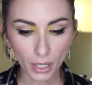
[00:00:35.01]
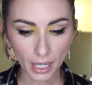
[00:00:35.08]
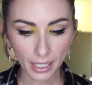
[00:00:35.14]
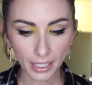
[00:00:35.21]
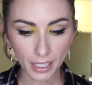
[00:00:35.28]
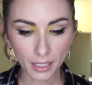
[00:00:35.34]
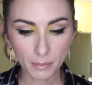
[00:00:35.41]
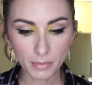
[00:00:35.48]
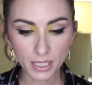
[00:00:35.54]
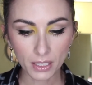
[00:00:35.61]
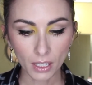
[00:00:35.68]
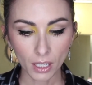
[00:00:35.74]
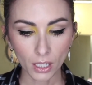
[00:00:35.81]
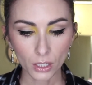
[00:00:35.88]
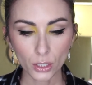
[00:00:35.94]

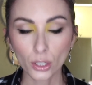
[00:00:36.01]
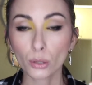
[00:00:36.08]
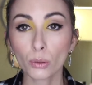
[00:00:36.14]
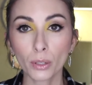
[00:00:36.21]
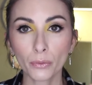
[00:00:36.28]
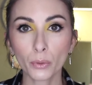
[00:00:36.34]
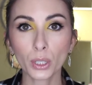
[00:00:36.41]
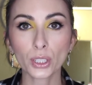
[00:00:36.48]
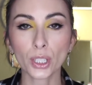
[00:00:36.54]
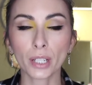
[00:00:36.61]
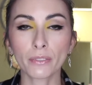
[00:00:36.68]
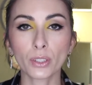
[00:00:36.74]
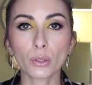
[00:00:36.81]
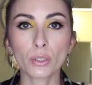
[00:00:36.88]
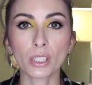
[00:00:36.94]
items, two of which
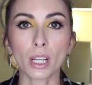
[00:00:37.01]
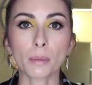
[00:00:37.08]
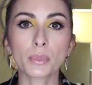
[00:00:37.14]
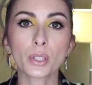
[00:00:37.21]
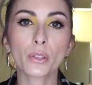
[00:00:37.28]
I've used up.